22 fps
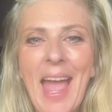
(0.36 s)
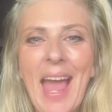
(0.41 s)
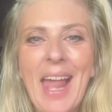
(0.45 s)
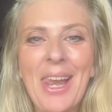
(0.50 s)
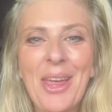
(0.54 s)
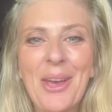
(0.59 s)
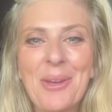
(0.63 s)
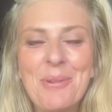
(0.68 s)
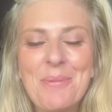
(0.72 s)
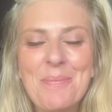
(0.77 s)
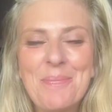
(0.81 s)

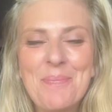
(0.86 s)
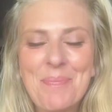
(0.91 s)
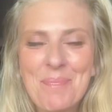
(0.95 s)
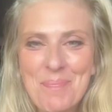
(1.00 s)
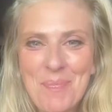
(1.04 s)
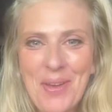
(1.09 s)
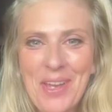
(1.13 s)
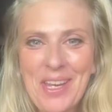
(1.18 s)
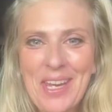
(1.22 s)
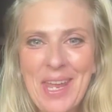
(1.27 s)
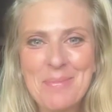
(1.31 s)
Hello,
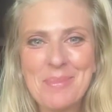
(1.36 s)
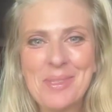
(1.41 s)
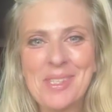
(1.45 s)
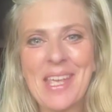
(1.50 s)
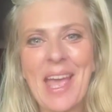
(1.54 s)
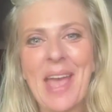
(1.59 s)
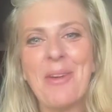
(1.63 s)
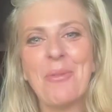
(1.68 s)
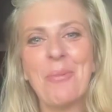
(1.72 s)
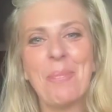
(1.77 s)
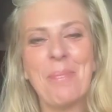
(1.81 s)
my name's
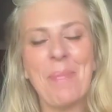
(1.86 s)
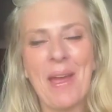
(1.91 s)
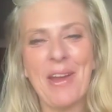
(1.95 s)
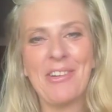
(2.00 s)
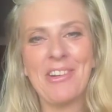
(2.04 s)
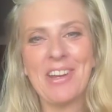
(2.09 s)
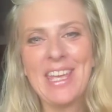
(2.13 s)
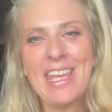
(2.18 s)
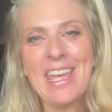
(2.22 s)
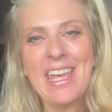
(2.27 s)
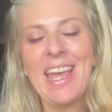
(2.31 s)
Gail
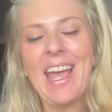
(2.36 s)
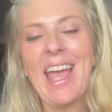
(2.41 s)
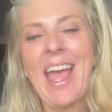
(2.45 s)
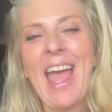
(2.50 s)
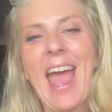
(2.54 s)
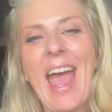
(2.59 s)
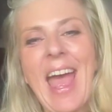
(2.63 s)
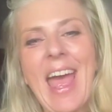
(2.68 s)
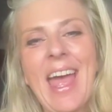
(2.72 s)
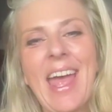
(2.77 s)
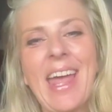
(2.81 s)
Berry,
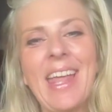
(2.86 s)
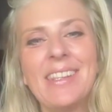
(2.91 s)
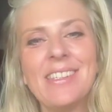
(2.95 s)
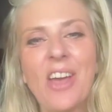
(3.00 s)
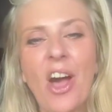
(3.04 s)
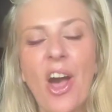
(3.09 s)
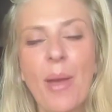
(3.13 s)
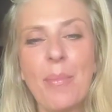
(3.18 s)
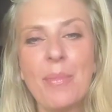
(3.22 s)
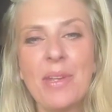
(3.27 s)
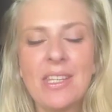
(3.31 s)
and
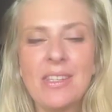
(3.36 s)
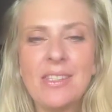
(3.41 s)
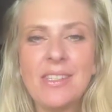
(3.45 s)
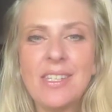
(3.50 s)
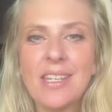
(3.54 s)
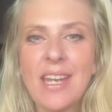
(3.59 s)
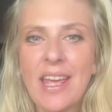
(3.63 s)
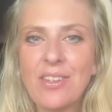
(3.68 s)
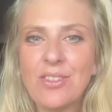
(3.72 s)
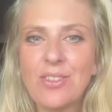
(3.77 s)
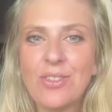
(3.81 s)
I'm an
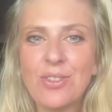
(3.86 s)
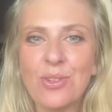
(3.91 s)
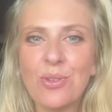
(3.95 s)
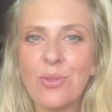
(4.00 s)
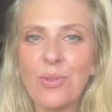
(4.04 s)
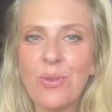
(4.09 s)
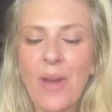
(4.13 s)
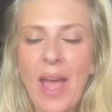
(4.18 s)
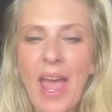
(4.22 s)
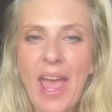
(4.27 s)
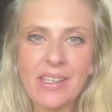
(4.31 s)

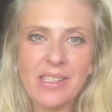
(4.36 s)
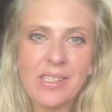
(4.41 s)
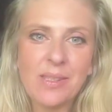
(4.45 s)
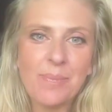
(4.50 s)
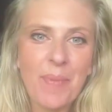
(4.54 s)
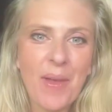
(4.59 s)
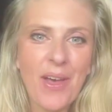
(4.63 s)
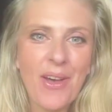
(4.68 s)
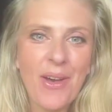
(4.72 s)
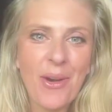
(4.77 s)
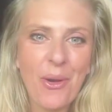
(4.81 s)
international
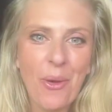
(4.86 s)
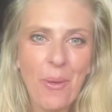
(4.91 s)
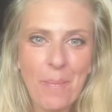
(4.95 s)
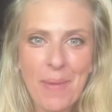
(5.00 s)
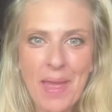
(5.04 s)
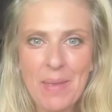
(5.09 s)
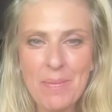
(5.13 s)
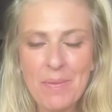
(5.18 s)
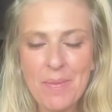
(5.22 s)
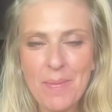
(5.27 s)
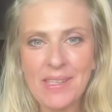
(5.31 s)
expert on
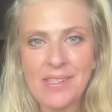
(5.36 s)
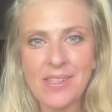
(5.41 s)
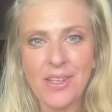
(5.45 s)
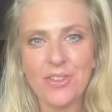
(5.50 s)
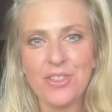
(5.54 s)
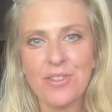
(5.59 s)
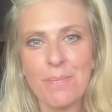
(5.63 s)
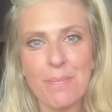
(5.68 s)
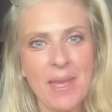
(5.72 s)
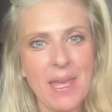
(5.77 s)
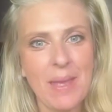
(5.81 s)
baby
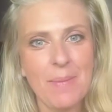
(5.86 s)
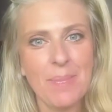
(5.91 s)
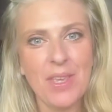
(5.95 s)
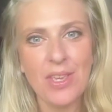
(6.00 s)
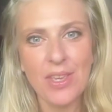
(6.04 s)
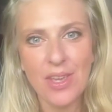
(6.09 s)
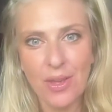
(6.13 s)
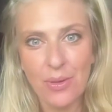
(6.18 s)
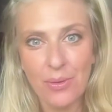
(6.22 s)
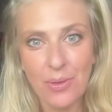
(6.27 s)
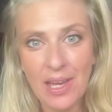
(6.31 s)
massage and baby
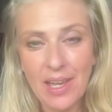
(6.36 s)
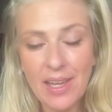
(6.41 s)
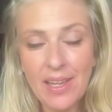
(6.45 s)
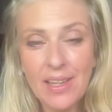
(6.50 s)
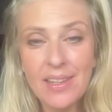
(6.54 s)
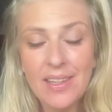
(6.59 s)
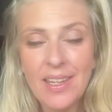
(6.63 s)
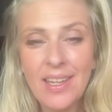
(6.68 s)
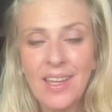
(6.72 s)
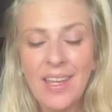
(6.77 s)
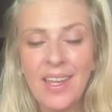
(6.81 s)

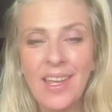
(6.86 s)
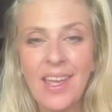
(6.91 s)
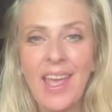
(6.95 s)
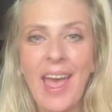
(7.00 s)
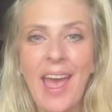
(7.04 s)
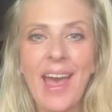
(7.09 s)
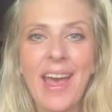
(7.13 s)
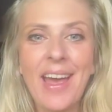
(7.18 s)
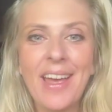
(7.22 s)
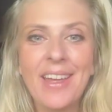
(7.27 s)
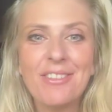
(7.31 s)
yoga.
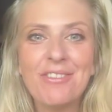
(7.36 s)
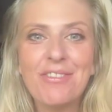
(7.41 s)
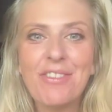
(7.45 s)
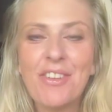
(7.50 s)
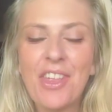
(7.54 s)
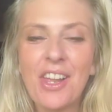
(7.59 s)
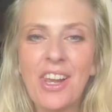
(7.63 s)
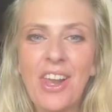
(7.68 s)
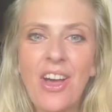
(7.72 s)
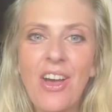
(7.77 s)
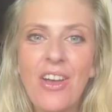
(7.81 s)
And for
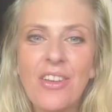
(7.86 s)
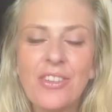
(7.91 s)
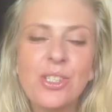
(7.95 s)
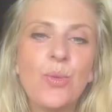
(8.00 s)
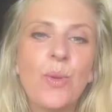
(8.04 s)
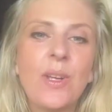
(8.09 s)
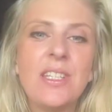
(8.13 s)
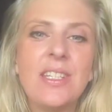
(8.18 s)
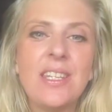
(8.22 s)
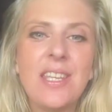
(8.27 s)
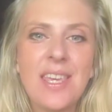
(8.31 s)
the
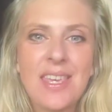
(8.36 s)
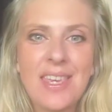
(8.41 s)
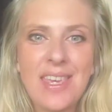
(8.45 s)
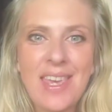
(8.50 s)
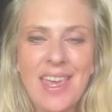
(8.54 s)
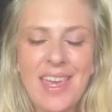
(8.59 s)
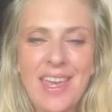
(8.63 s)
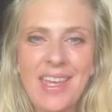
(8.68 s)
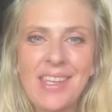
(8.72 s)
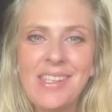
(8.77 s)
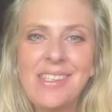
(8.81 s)
last 20
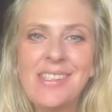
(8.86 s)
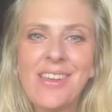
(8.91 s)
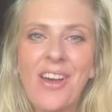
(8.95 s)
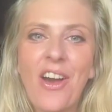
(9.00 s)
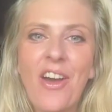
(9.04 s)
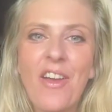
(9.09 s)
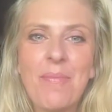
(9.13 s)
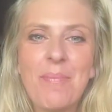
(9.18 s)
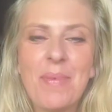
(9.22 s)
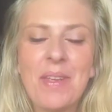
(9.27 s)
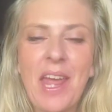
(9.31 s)
years,
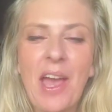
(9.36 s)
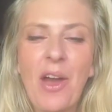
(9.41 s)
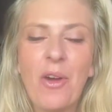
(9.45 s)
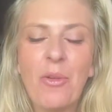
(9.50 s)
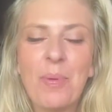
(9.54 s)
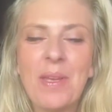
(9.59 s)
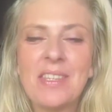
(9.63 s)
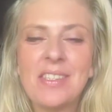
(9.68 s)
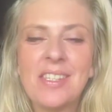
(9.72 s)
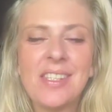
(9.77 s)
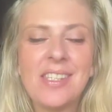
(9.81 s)
I've been
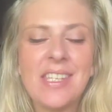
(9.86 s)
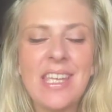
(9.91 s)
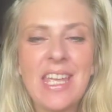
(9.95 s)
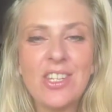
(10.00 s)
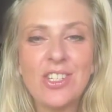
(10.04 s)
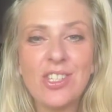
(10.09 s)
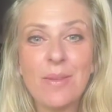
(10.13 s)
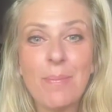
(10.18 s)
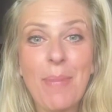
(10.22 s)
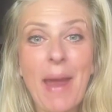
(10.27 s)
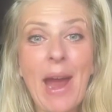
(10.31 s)
helping to
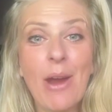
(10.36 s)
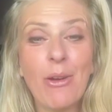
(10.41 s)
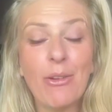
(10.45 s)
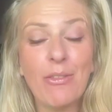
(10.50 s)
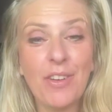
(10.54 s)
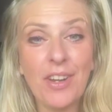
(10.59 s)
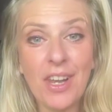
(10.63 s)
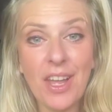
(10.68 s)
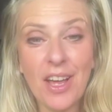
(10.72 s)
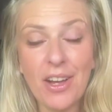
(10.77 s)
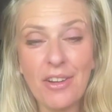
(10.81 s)
teach the power
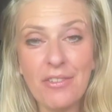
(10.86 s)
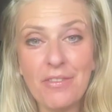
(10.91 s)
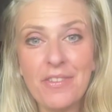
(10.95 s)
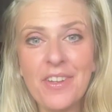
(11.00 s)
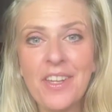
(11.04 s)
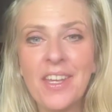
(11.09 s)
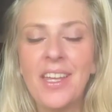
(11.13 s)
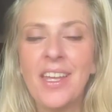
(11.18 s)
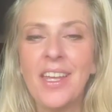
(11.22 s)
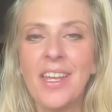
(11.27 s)
of love